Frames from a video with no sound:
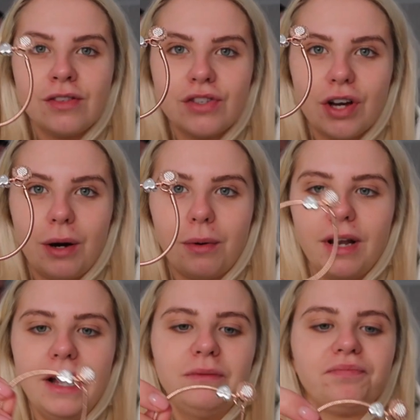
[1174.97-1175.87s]
to go on
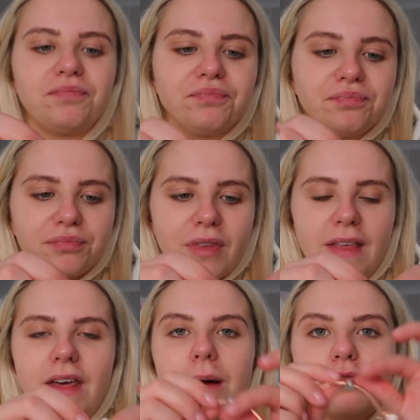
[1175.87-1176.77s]
it,
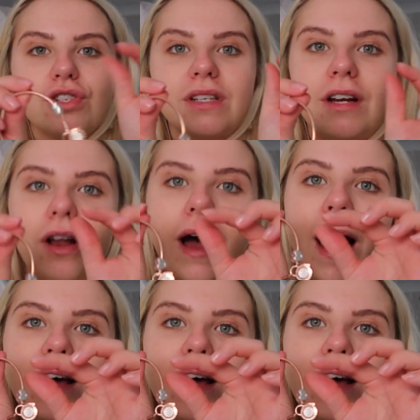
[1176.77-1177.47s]
and then I'm just gonna like